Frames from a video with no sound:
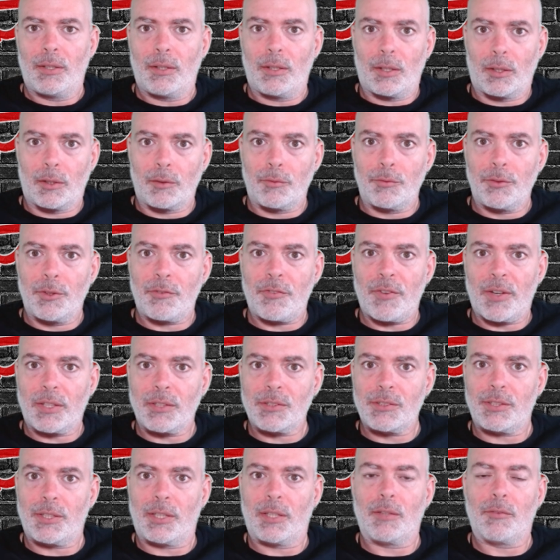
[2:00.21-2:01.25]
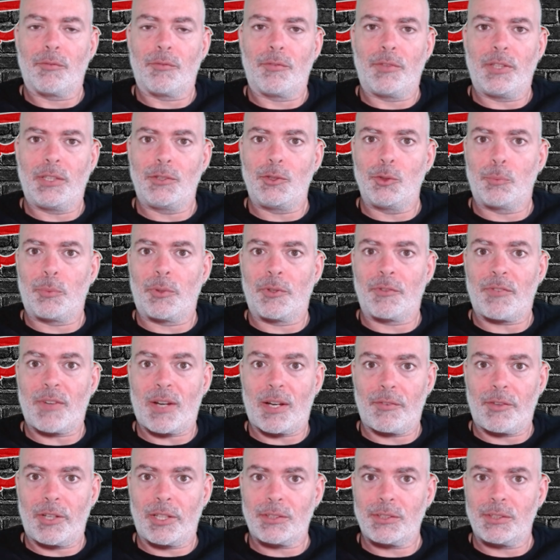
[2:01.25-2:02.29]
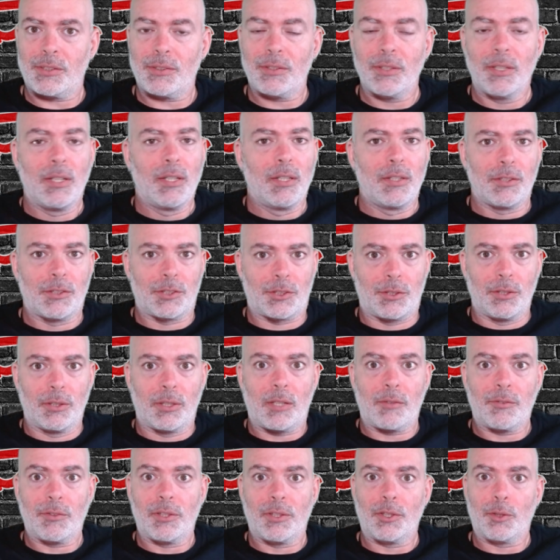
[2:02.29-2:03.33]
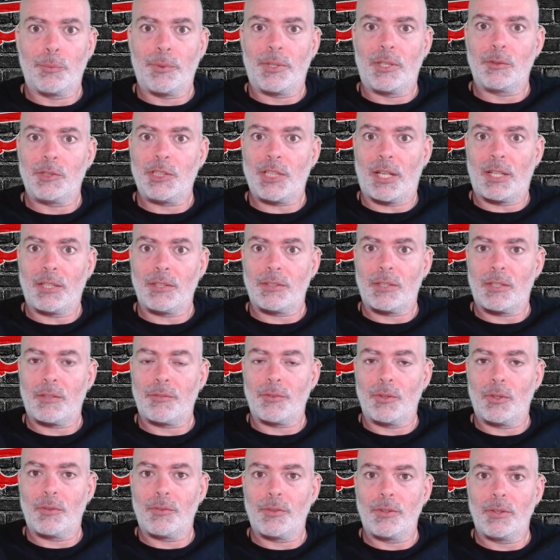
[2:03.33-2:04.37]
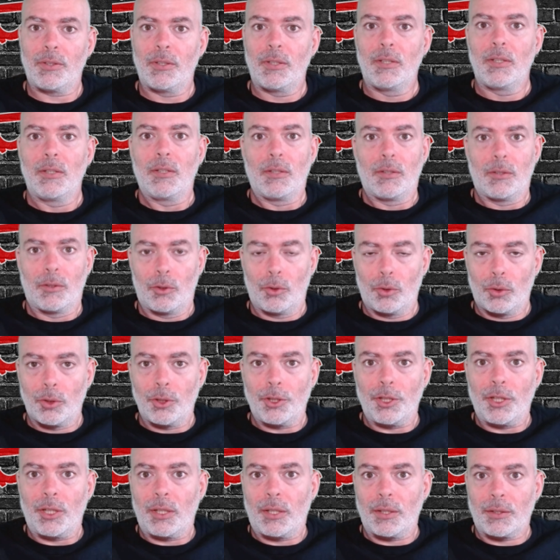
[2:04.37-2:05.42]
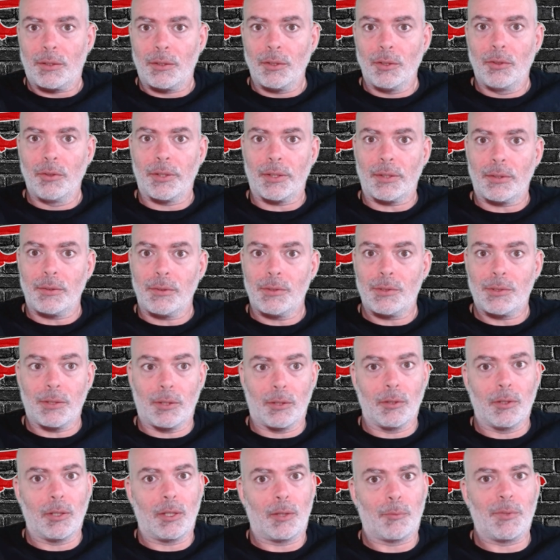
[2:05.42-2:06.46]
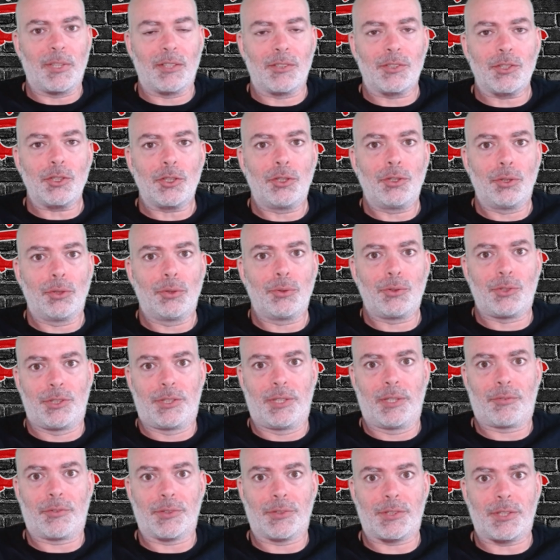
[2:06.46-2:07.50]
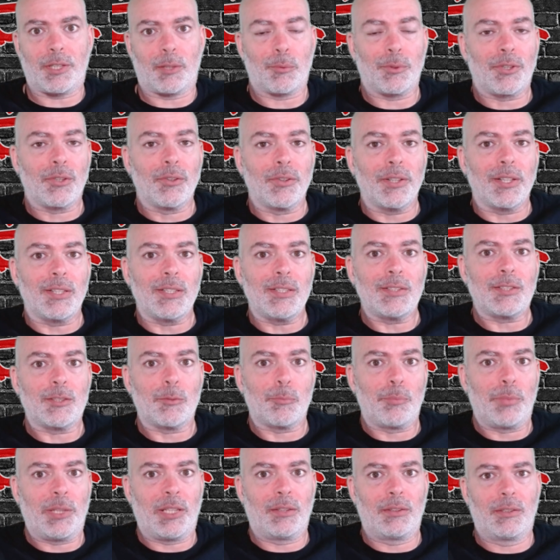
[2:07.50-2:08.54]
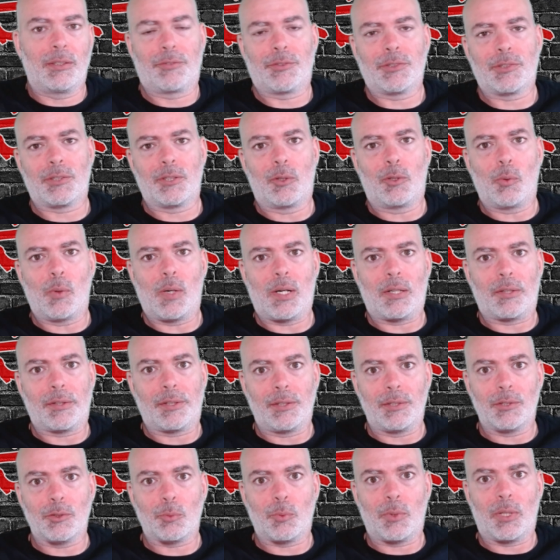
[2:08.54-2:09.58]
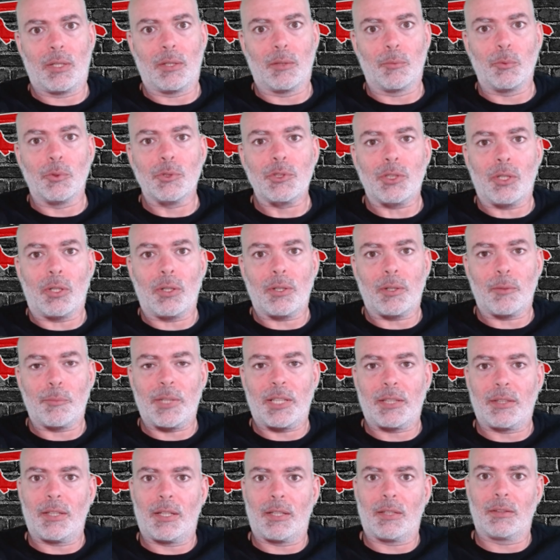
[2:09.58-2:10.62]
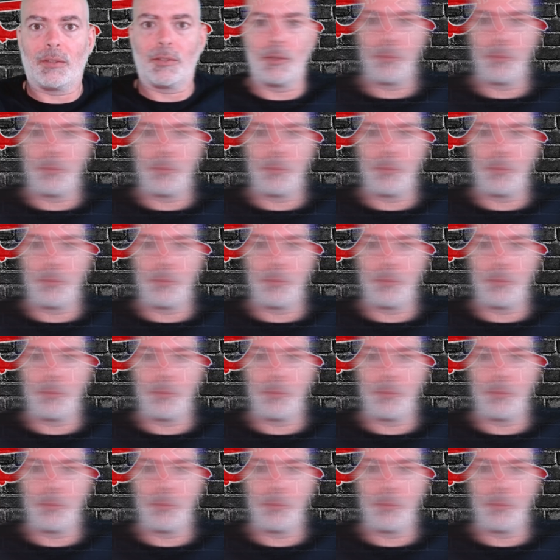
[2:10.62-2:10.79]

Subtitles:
of the Fanatec V2.5Xs, still have a little bit of change left over, or you can get the grid. So, I mean, there's a huge difference there, but there is a big difference in quality as well. And we'll talk about that a little